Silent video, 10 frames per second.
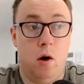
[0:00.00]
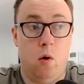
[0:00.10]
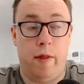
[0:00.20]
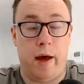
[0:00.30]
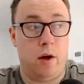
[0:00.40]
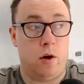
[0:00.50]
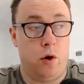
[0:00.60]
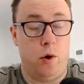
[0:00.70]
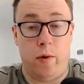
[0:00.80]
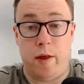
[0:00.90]
or what they
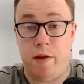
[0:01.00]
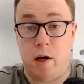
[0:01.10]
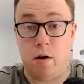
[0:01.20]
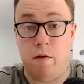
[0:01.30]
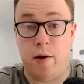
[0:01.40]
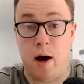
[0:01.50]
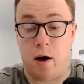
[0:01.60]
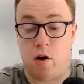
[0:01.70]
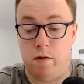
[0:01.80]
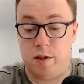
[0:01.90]
conclude when they think of
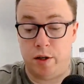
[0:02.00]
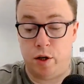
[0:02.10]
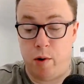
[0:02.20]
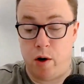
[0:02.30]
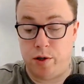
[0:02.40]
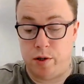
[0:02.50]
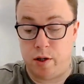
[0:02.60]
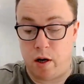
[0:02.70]
conversational hypnosis.